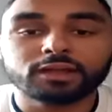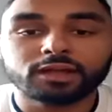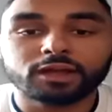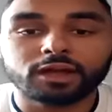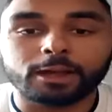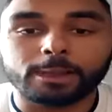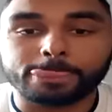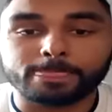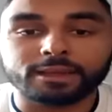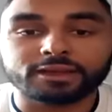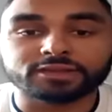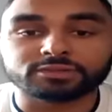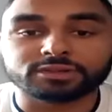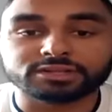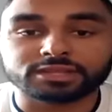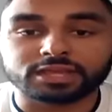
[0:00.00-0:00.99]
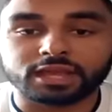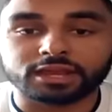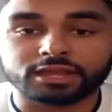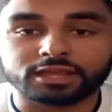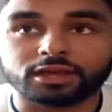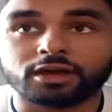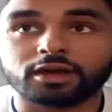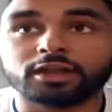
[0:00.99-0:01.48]
as well as
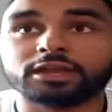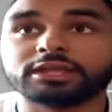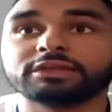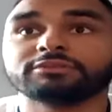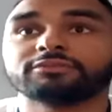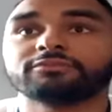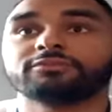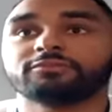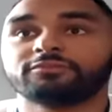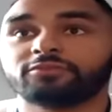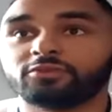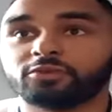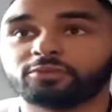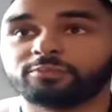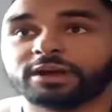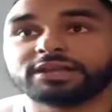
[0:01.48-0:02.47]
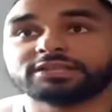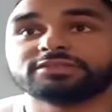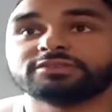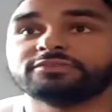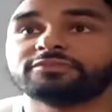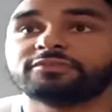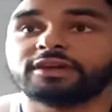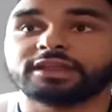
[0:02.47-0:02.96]
gaining early full
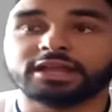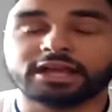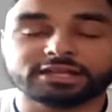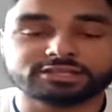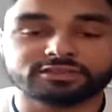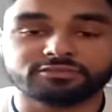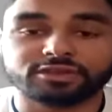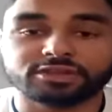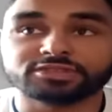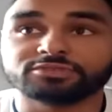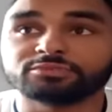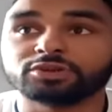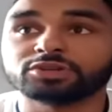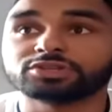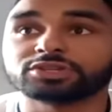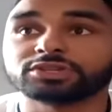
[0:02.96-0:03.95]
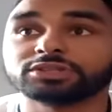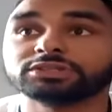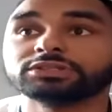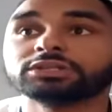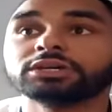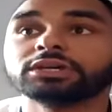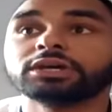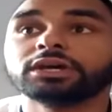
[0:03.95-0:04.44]
passive and active range of motion.
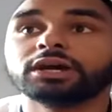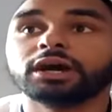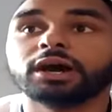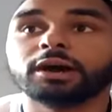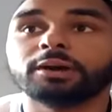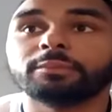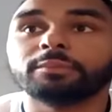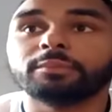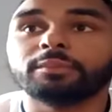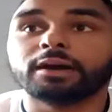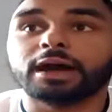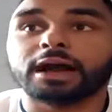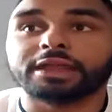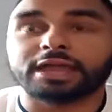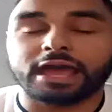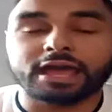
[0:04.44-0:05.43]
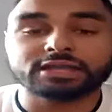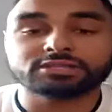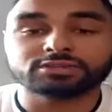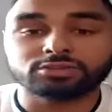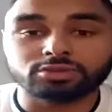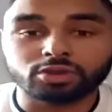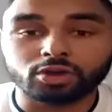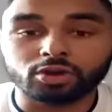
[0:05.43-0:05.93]
And it has
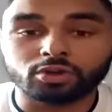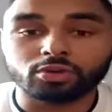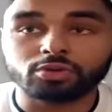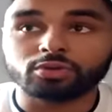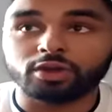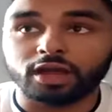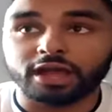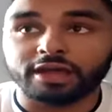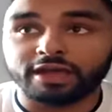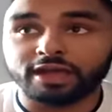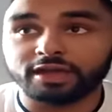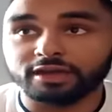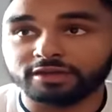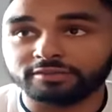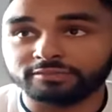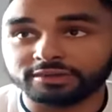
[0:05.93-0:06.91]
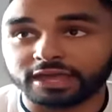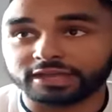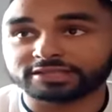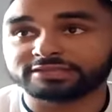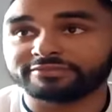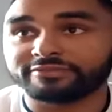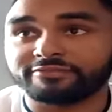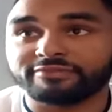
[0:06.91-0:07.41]
no
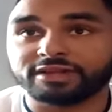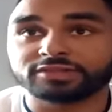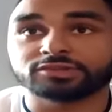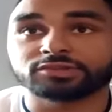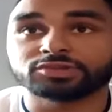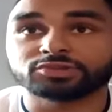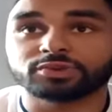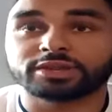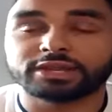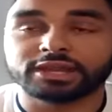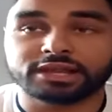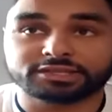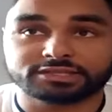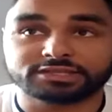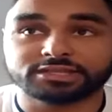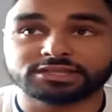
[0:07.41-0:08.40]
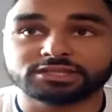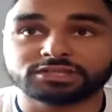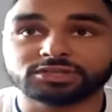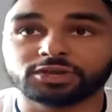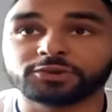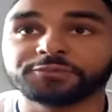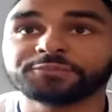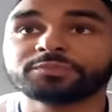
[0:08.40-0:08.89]
negative effect on joint laxity.
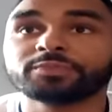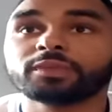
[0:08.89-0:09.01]
So